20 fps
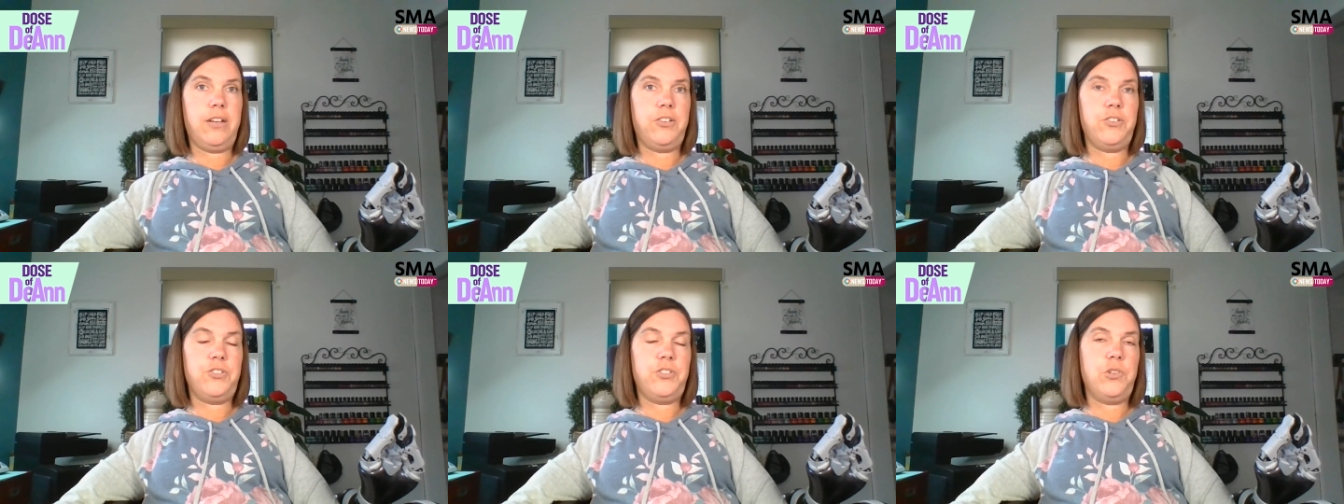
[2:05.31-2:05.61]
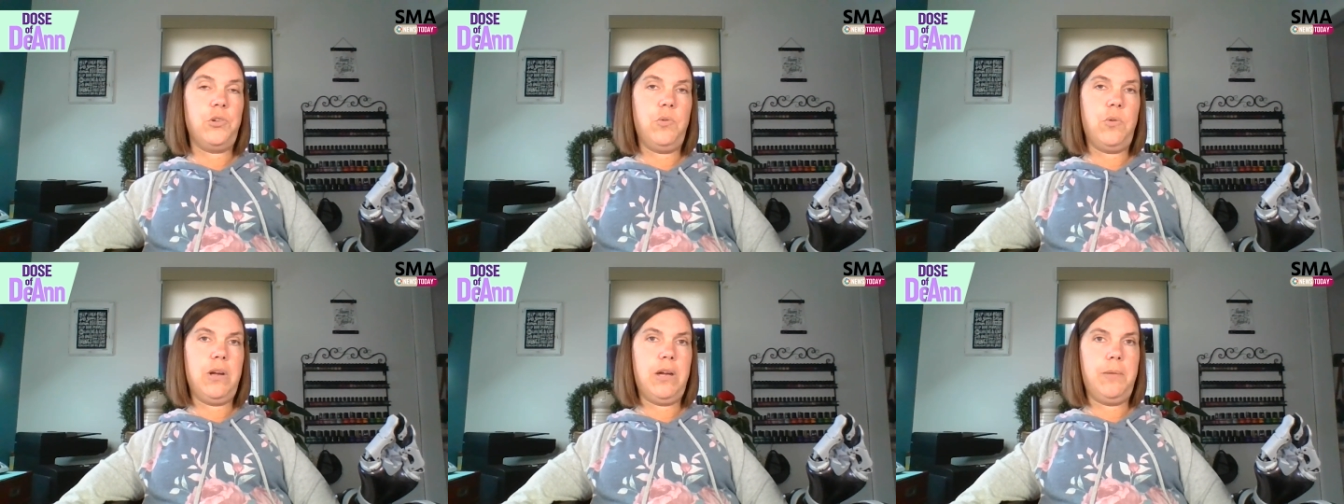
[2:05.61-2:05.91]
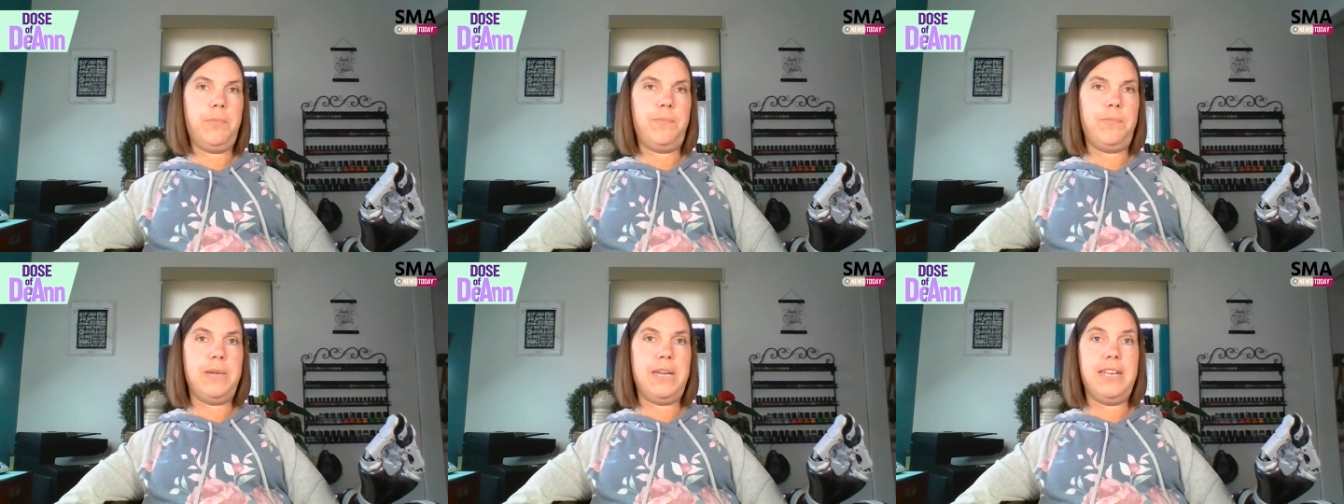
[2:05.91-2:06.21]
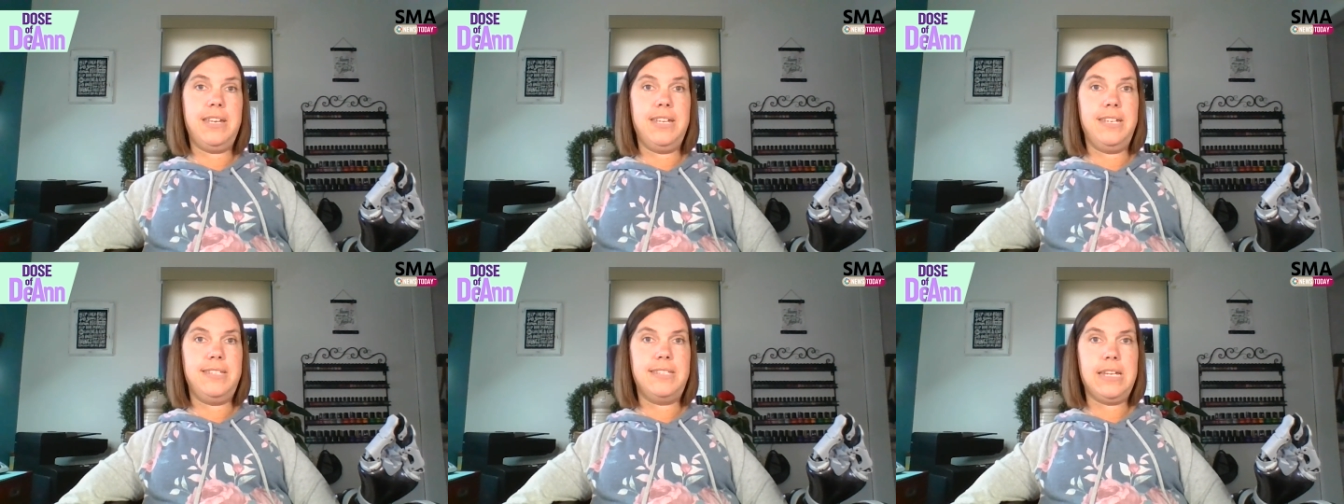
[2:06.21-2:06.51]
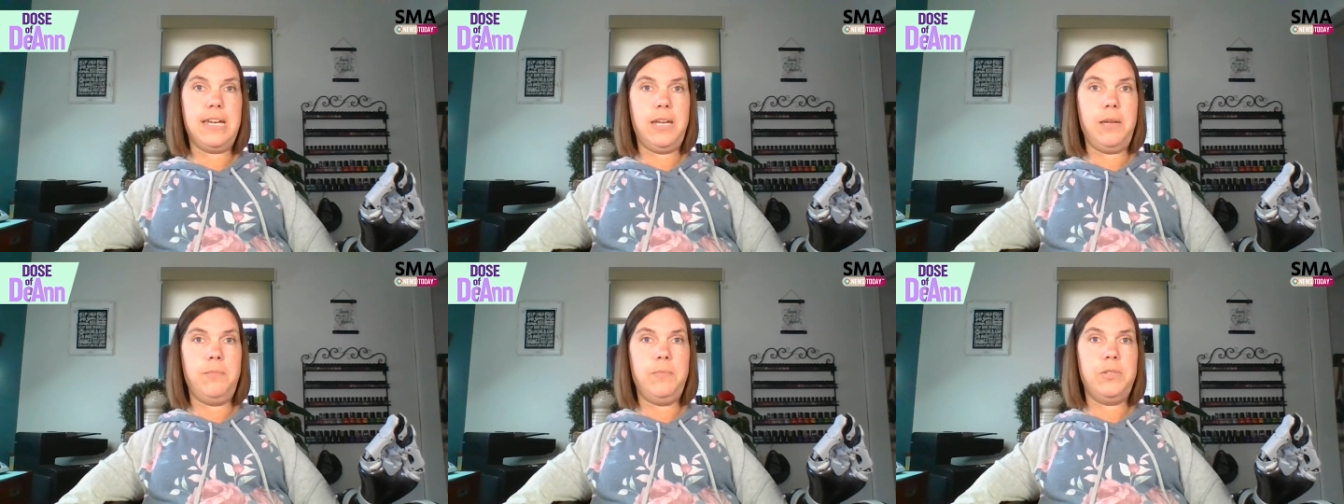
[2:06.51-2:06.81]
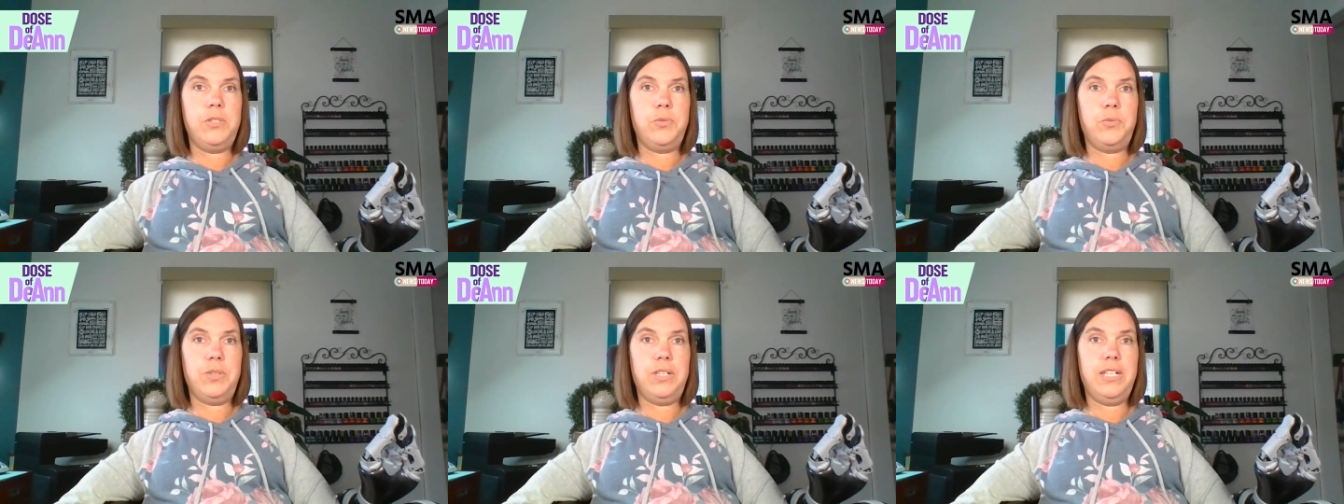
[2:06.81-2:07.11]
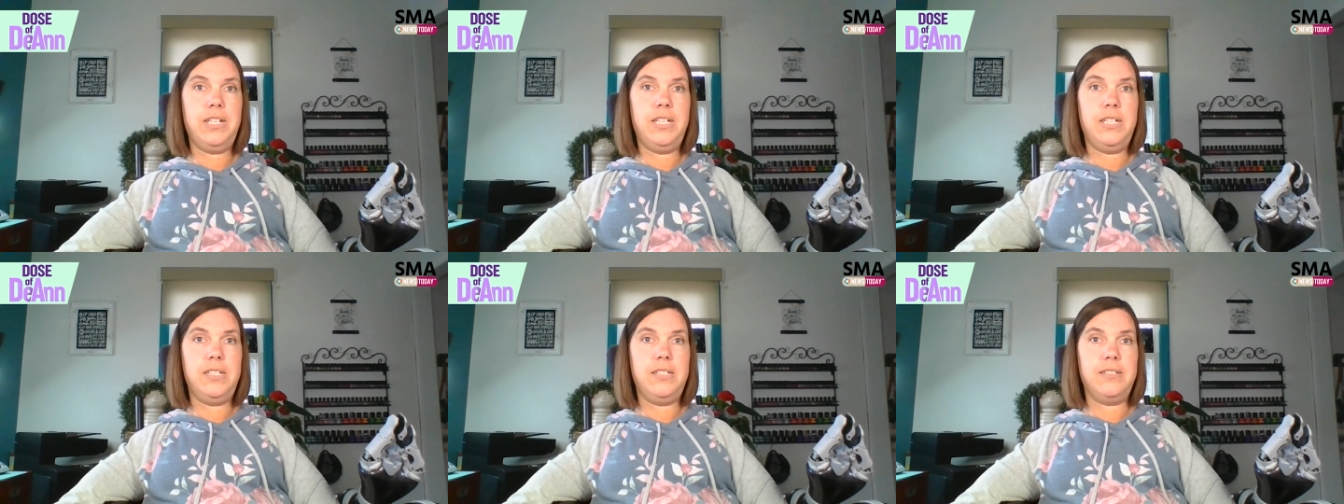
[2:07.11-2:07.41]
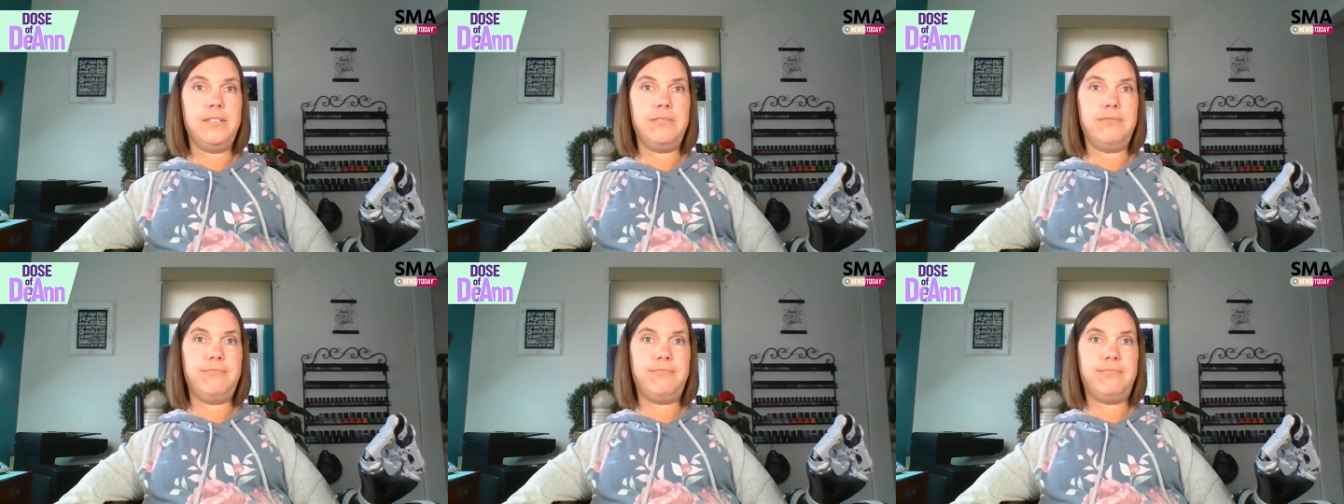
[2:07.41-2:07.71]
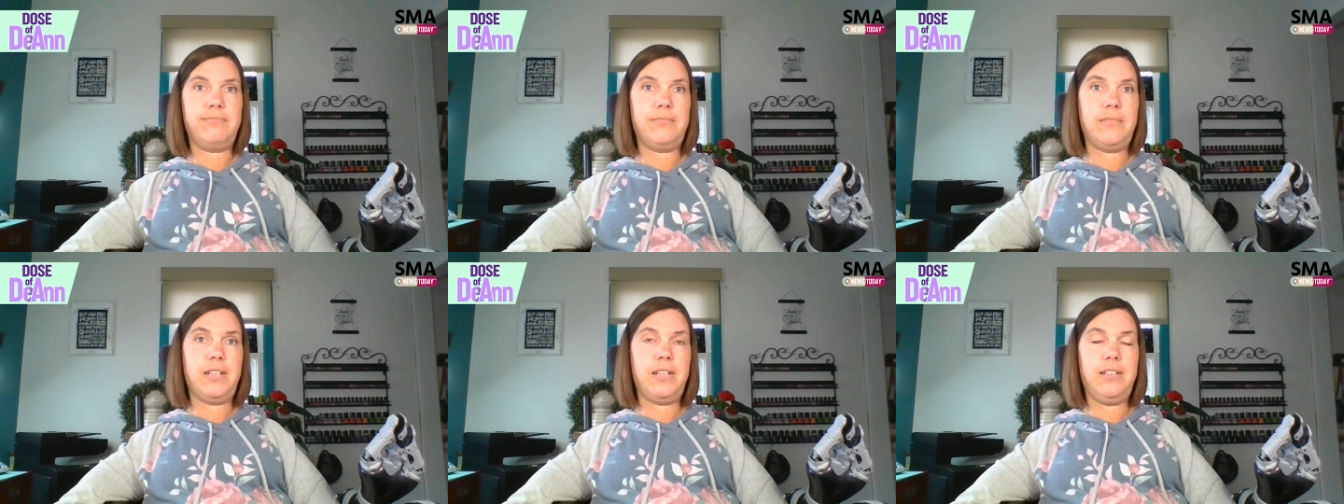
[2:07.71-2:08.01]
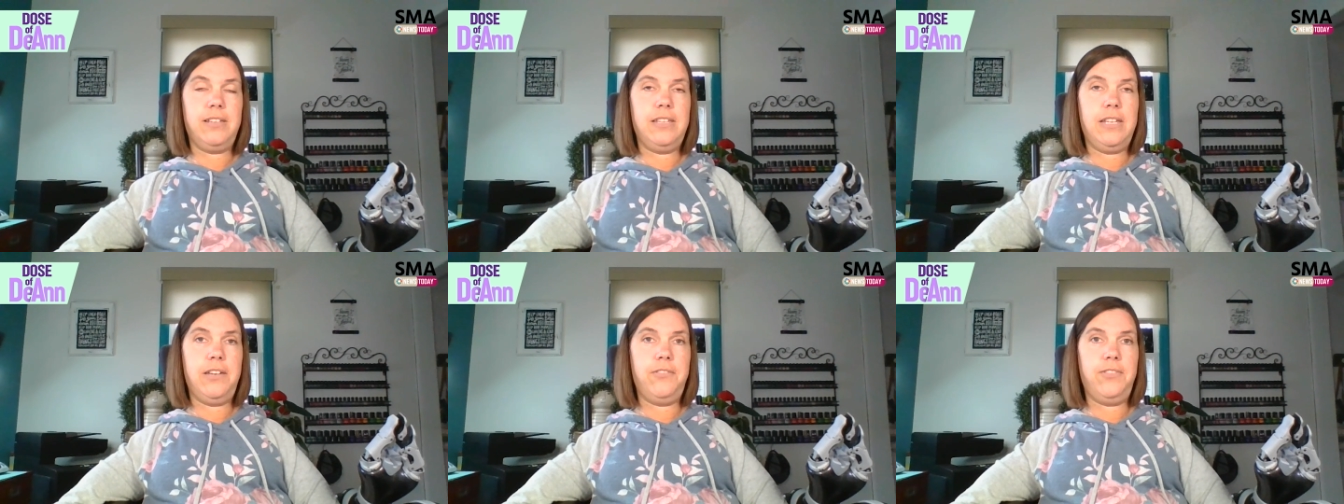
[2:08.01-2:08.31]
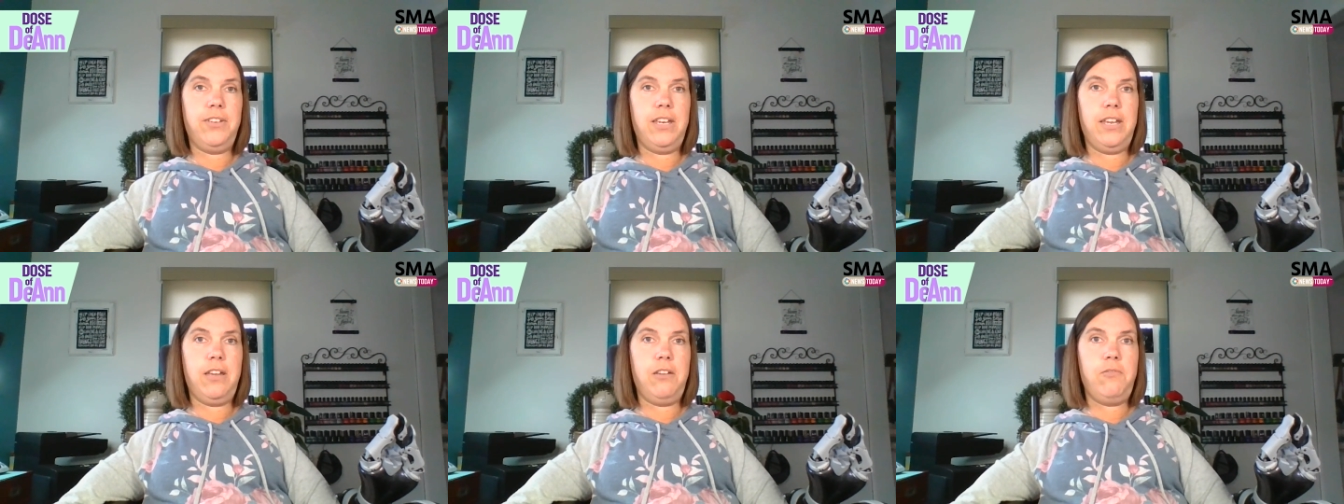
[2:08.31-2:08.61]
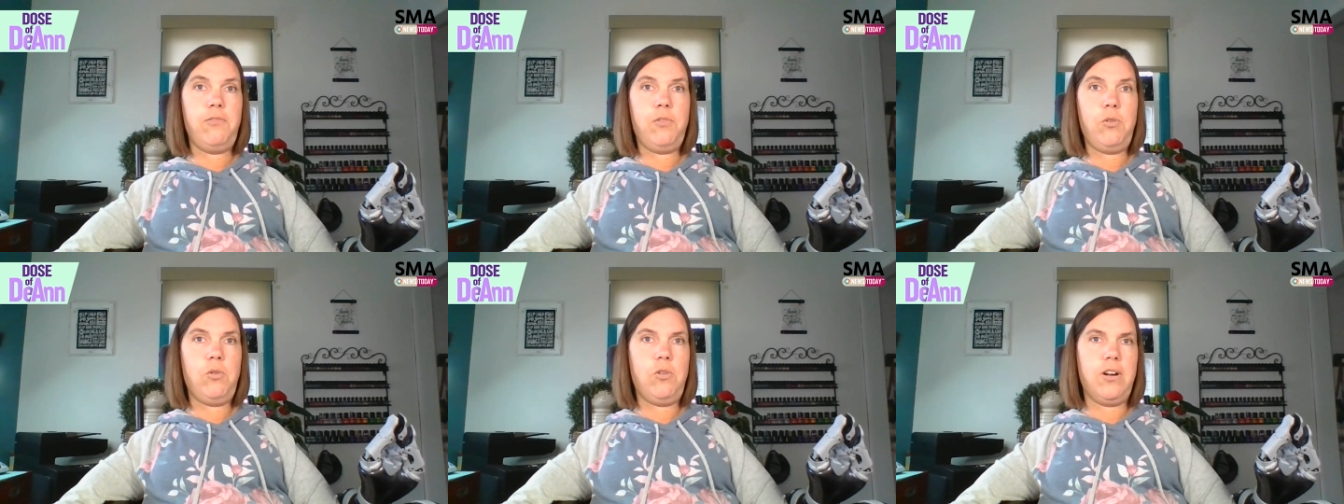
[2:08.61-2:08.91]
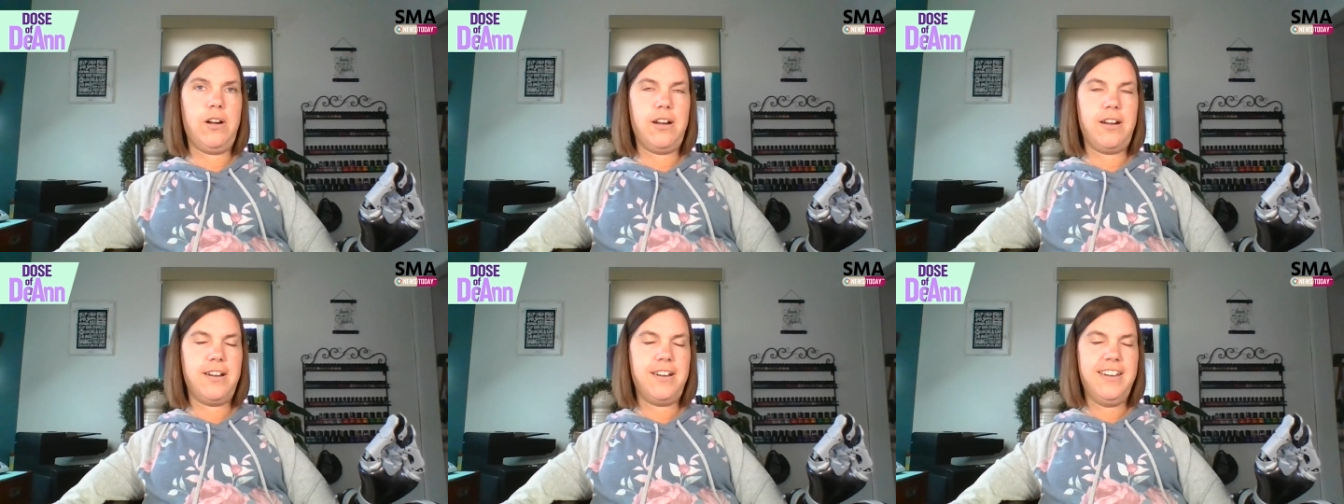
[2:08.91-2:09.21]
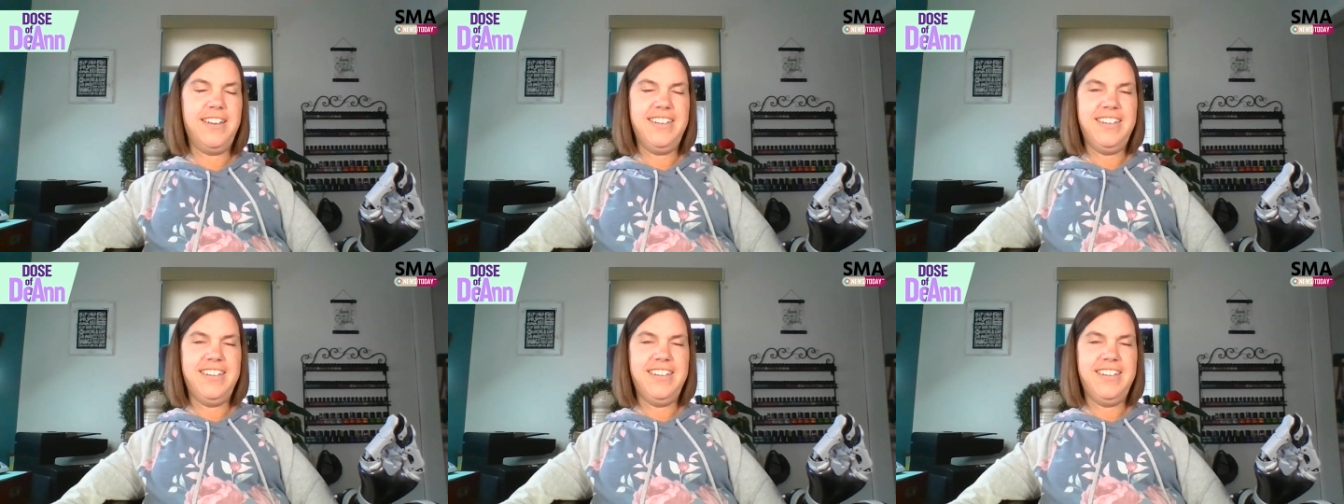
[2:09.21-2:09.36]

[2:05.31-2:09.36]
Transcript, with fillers: show up anytime between eleven and four.